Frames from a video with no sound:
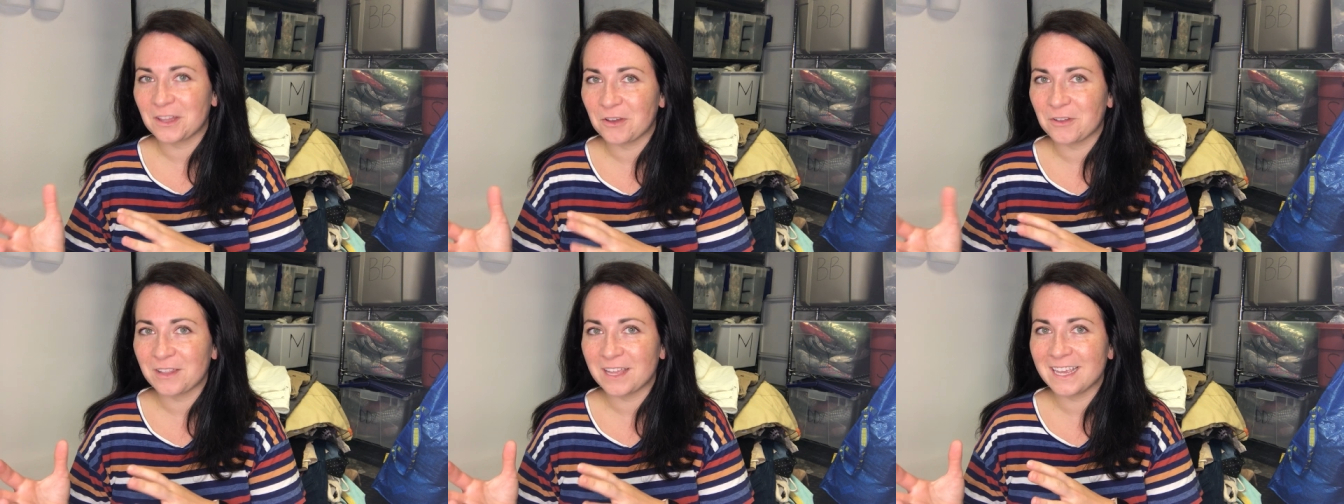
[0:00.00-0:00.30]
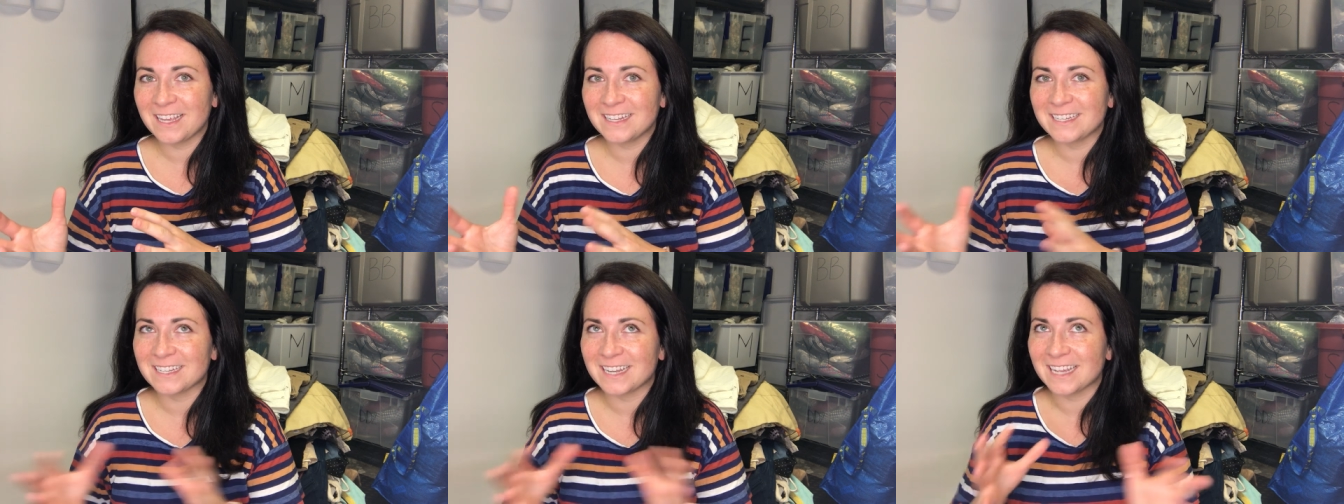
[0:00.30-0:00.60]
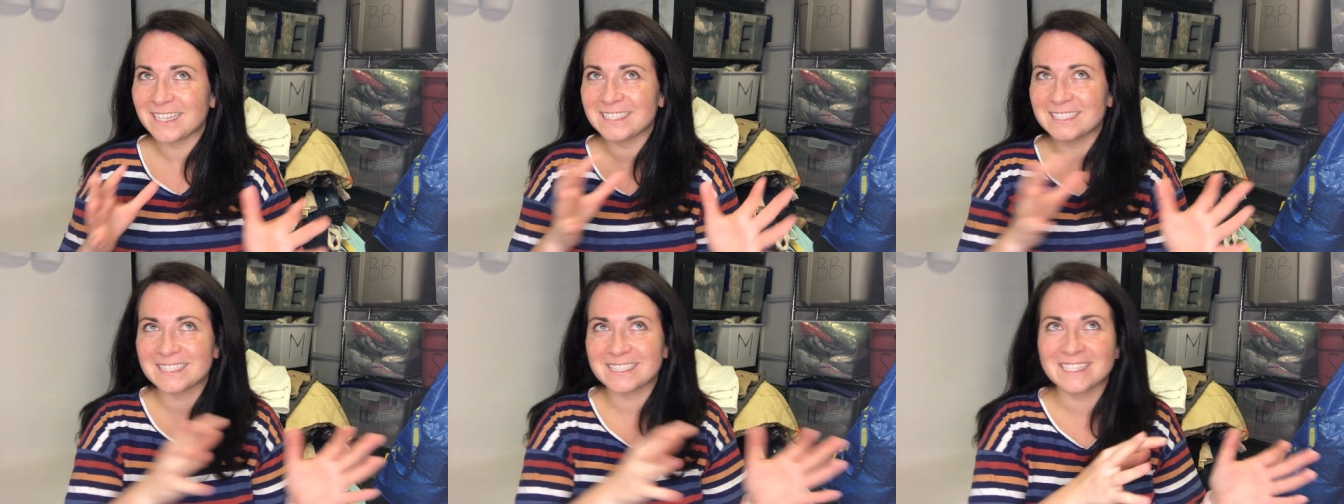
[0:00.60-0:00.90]
clothing,
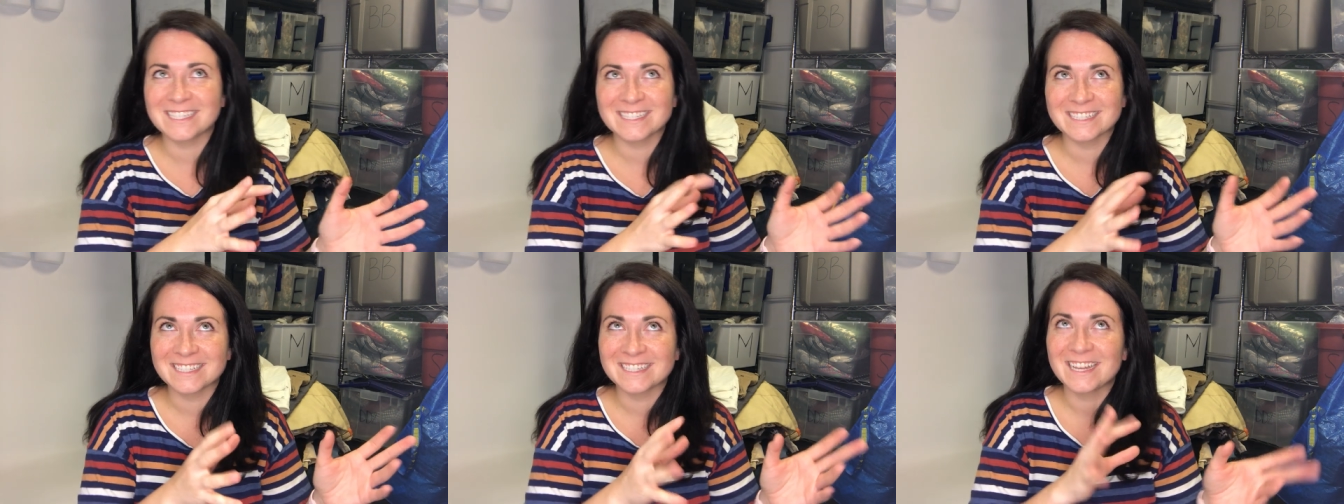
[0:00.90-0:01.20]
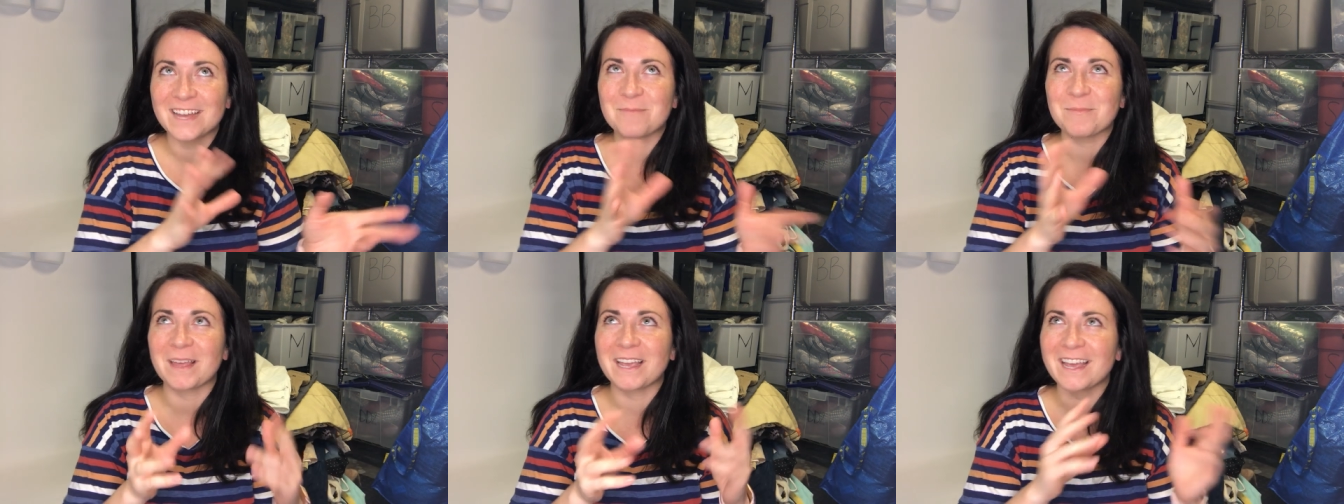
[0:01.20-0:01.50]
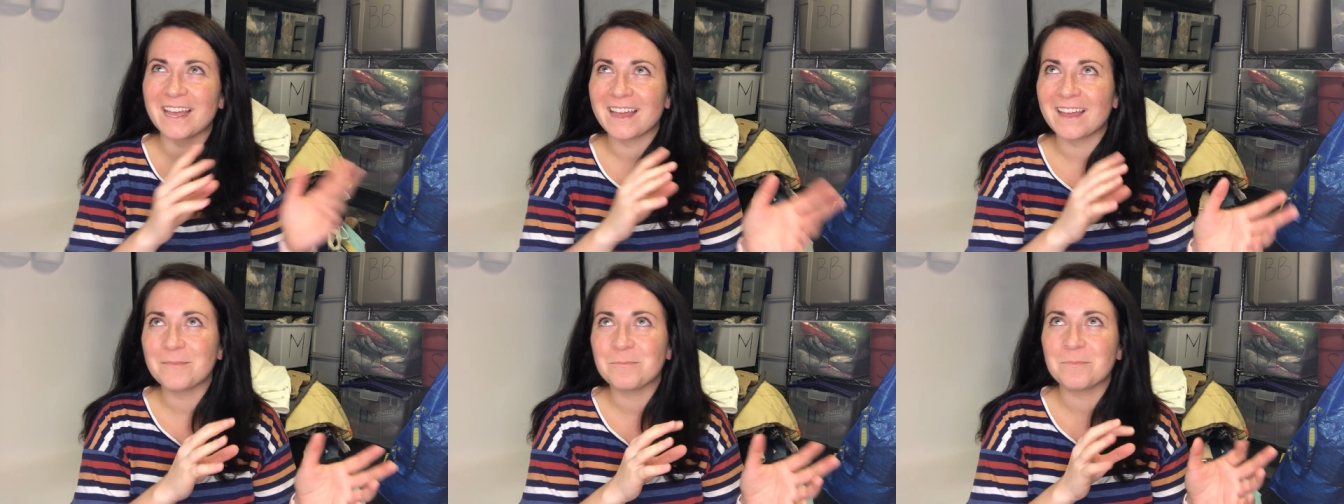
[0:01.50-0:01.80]
nice, I'm
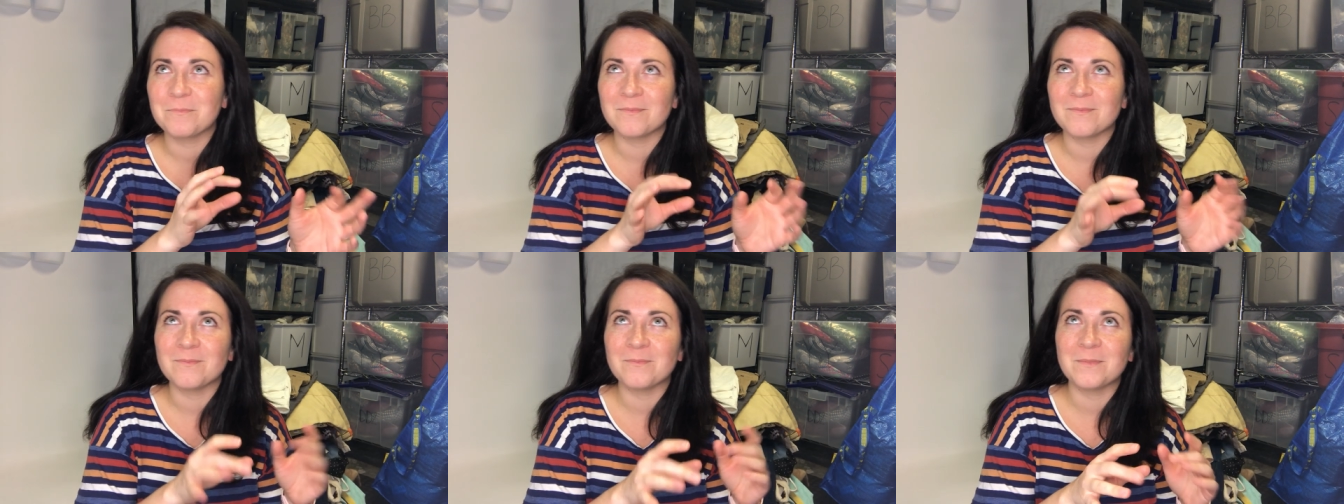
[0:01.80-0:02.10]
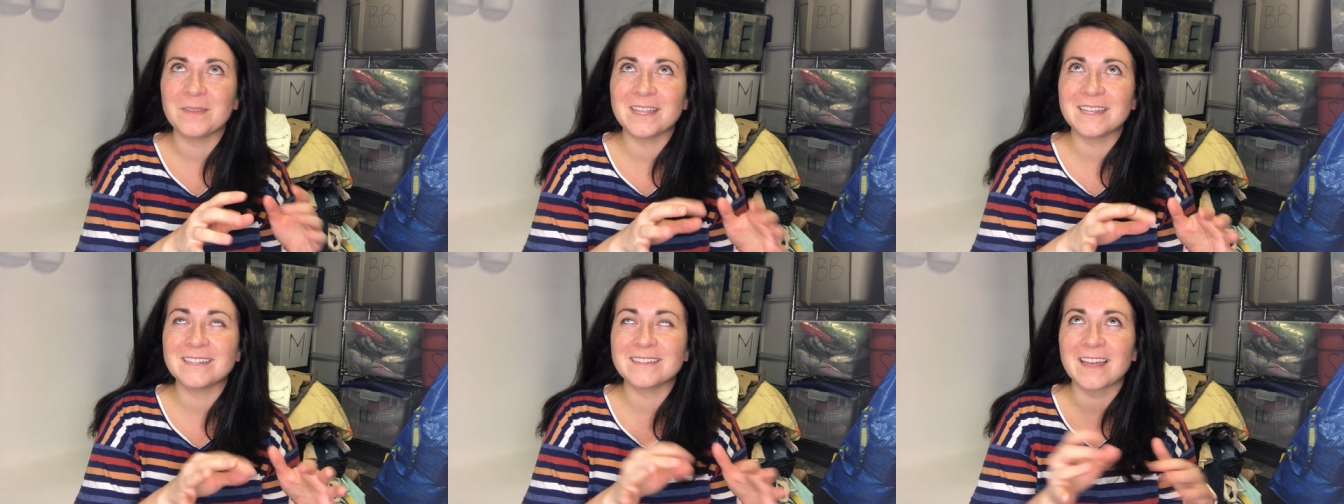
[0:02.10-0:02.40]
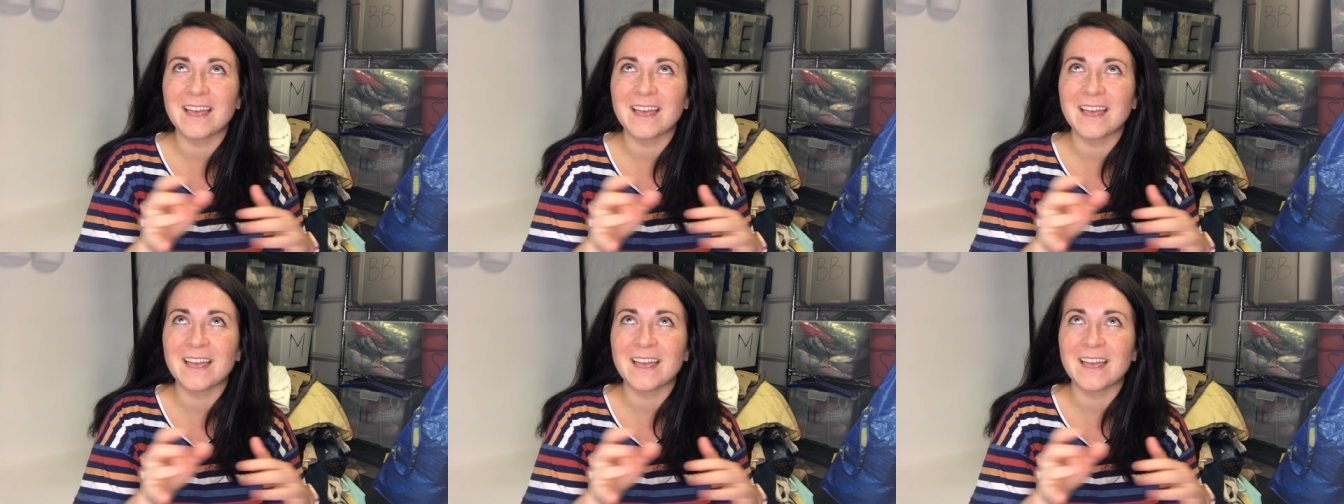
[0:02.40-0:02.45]
like mid